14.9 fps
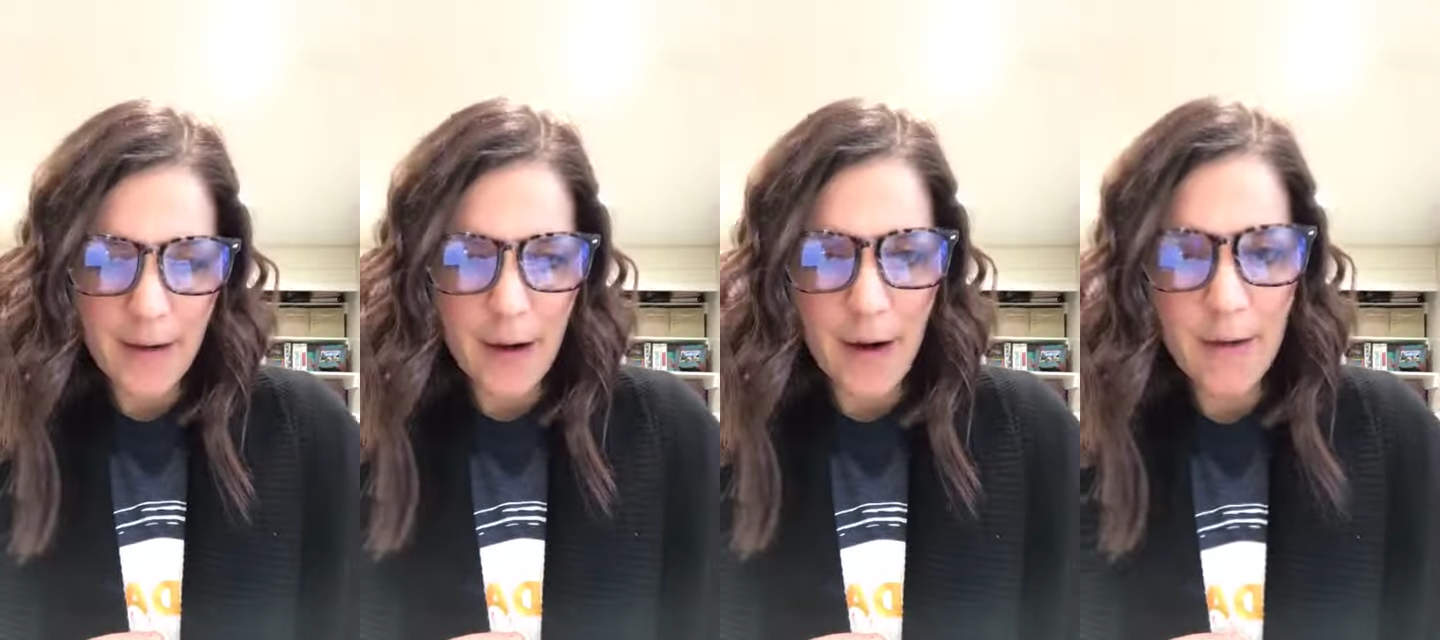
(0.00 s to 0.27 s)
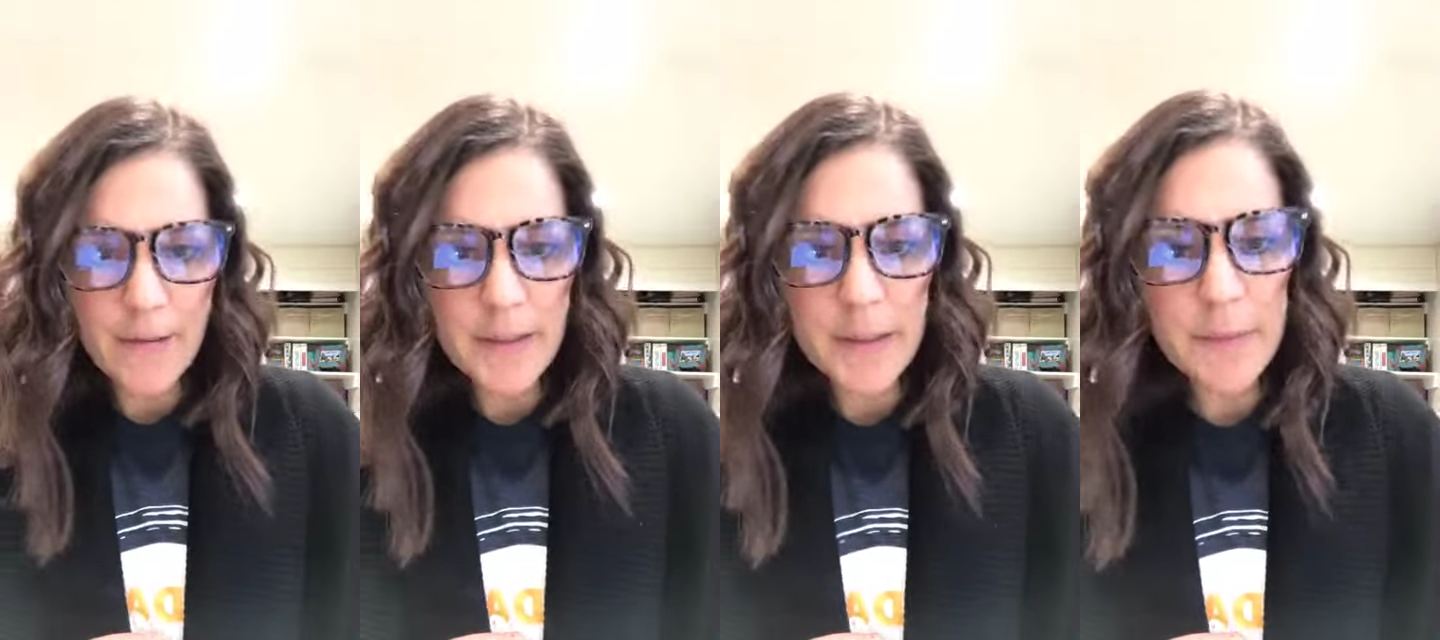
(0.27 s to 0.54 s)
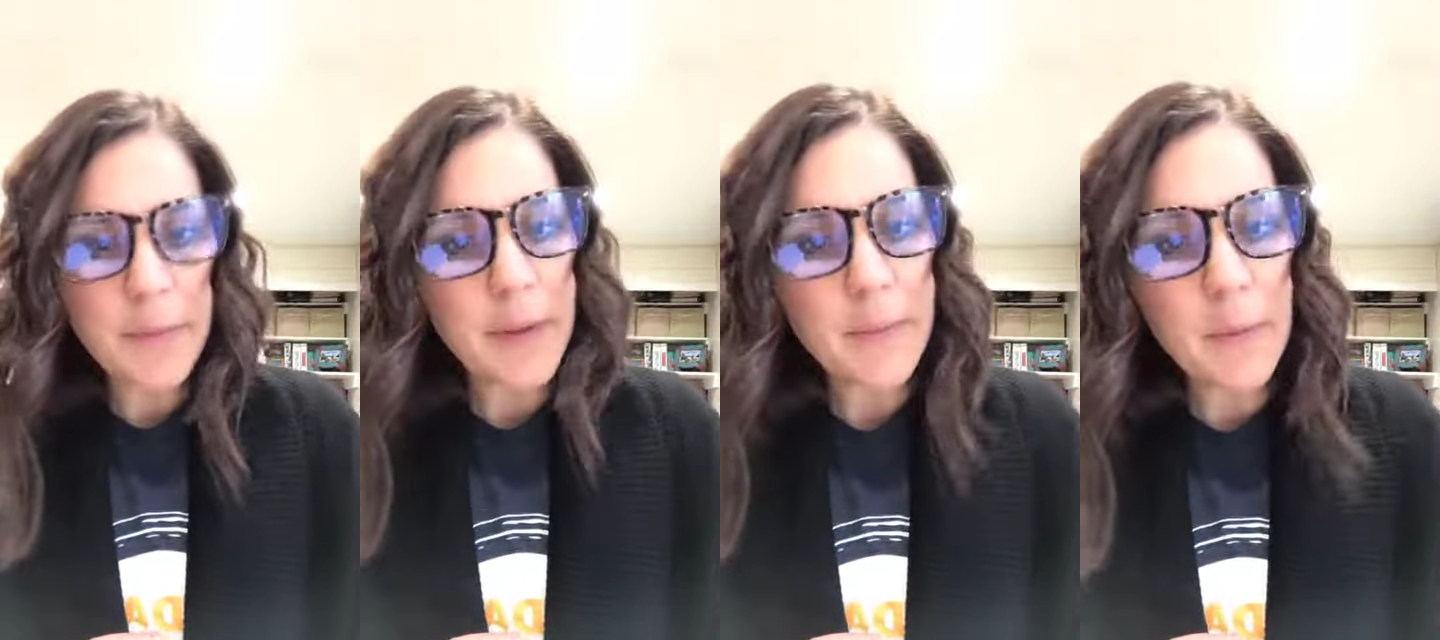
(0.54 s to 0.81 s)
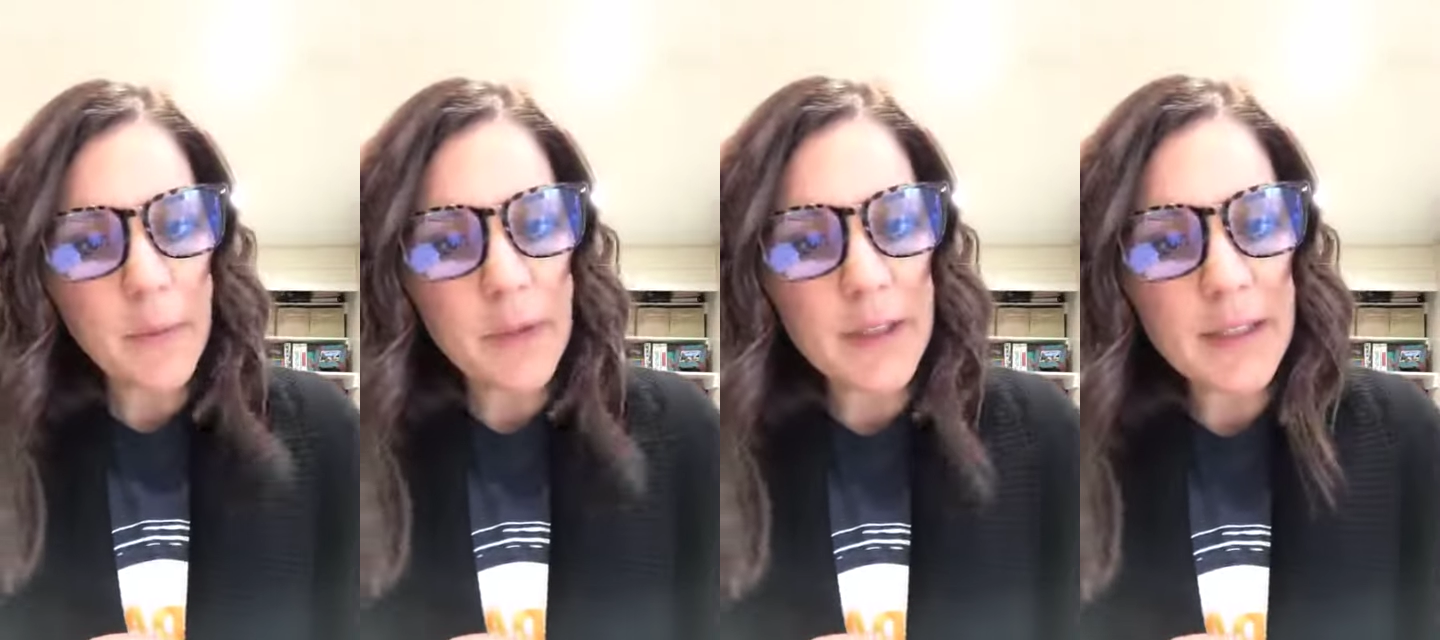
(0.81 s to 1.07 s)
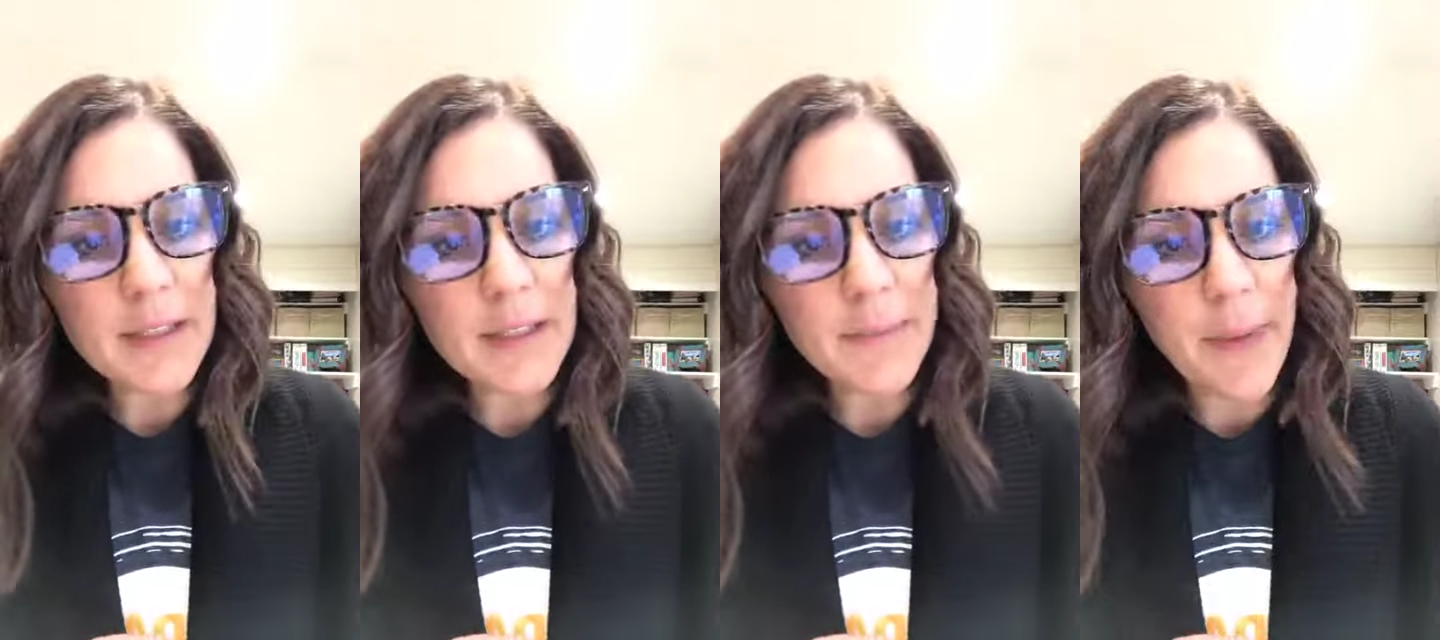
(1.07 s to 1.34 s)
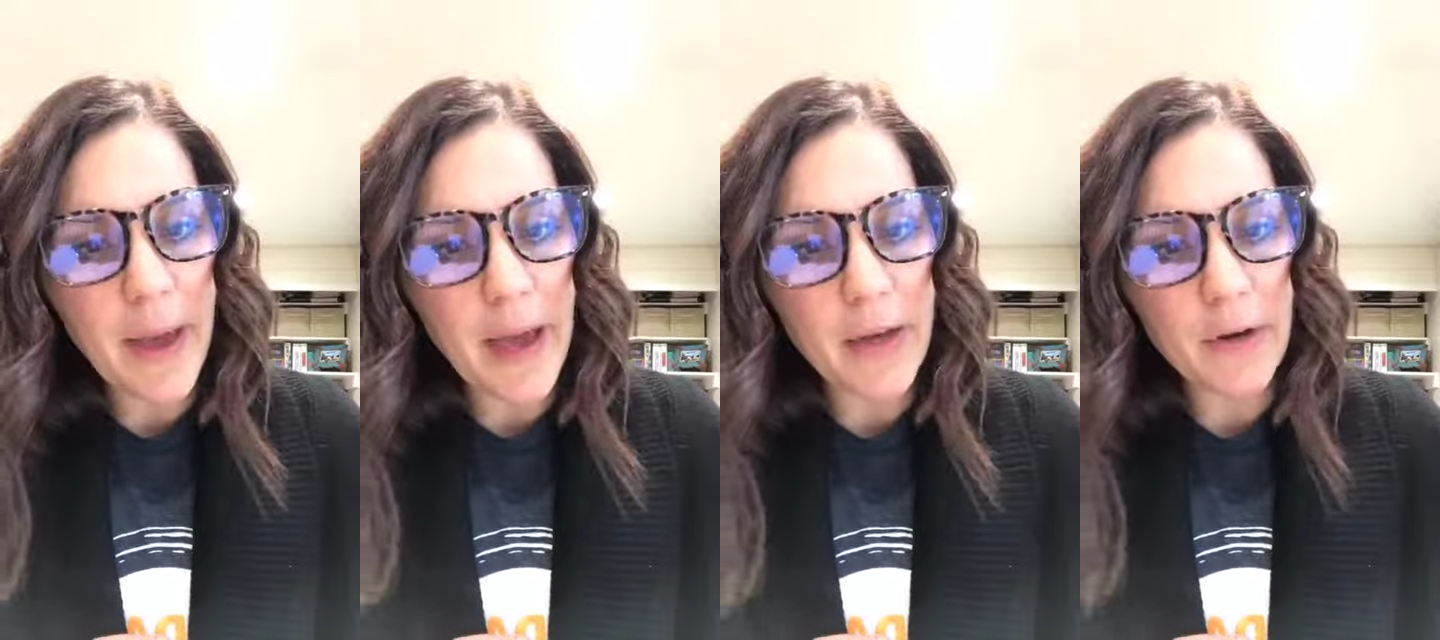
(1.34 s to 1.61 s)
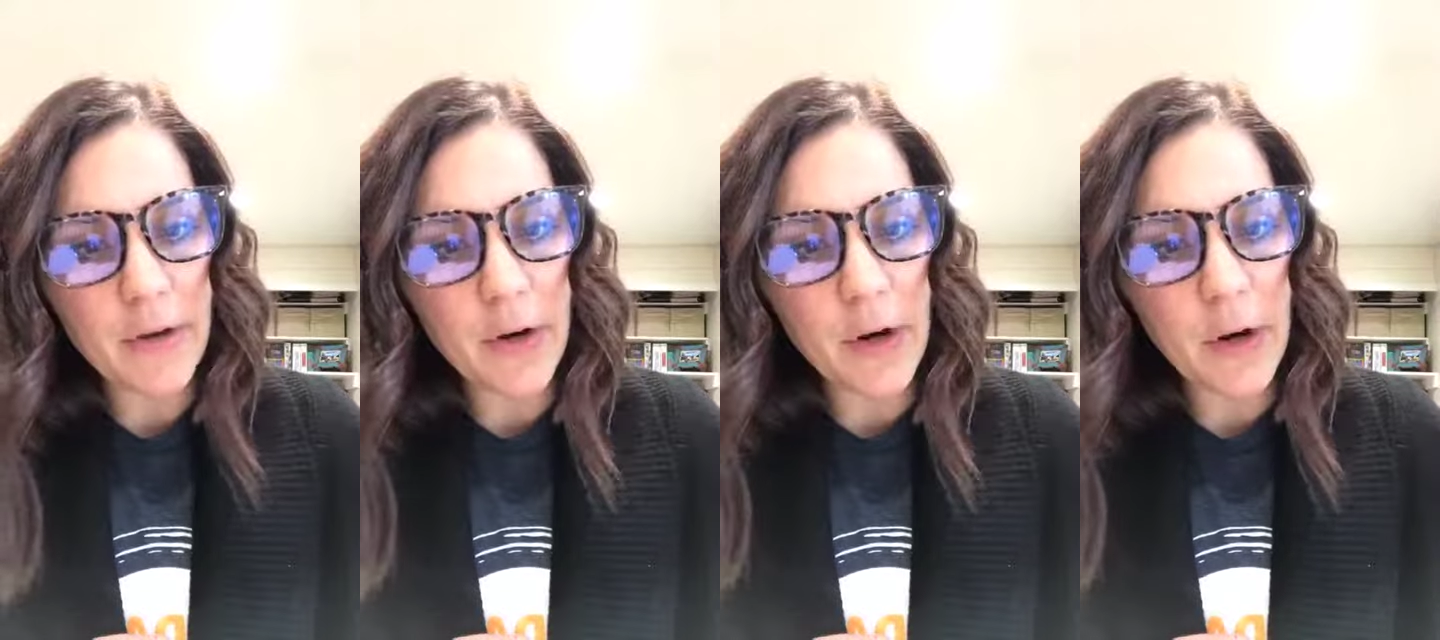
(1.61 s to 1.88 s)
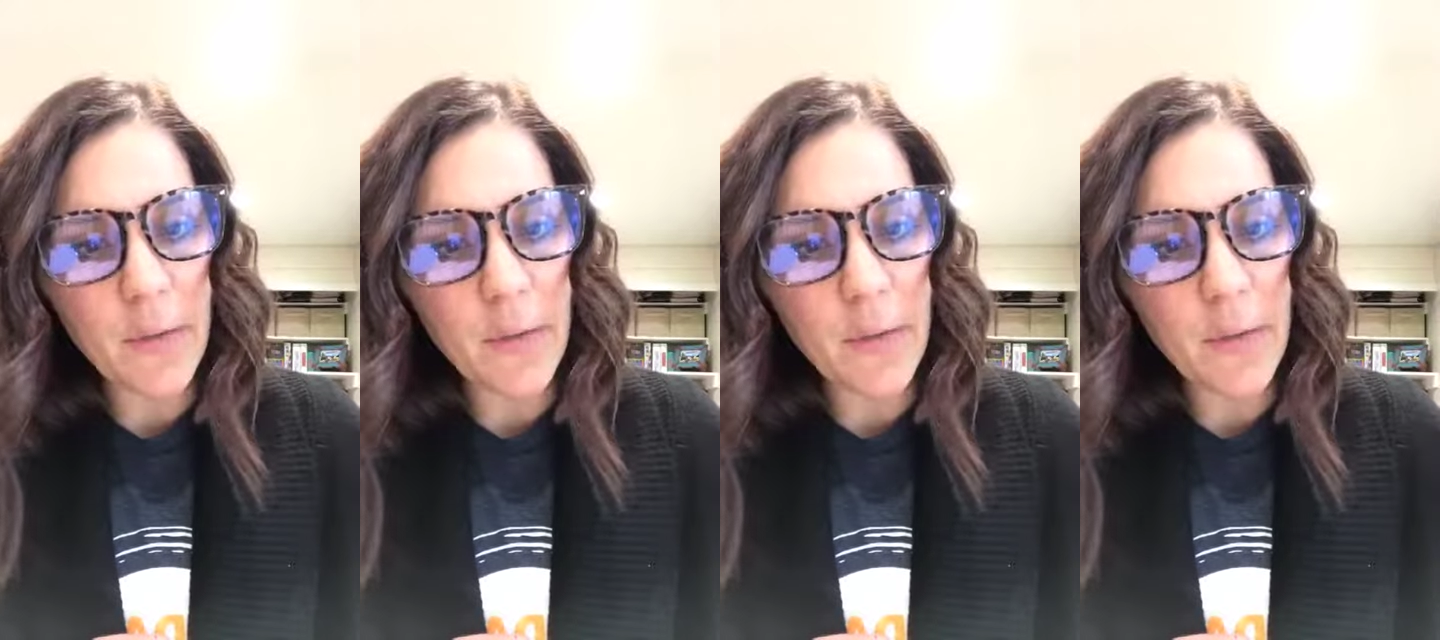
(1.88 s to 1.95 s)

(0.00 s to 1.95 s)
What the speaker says: Often people with this pattern are